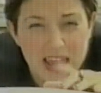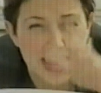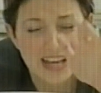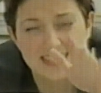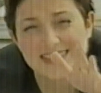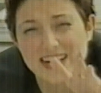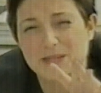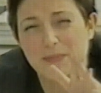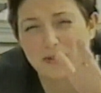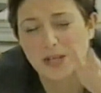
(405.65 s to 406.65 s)
it has since
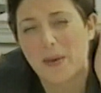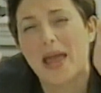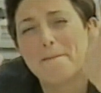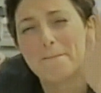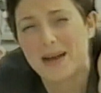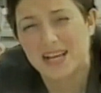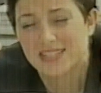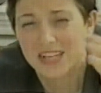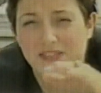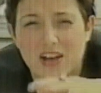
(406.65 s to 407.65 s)
built up a
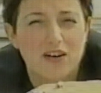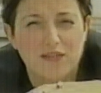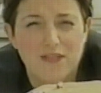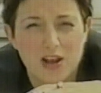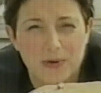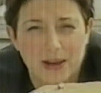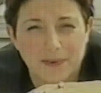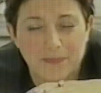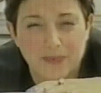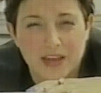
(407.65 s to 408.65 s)
massive cult following.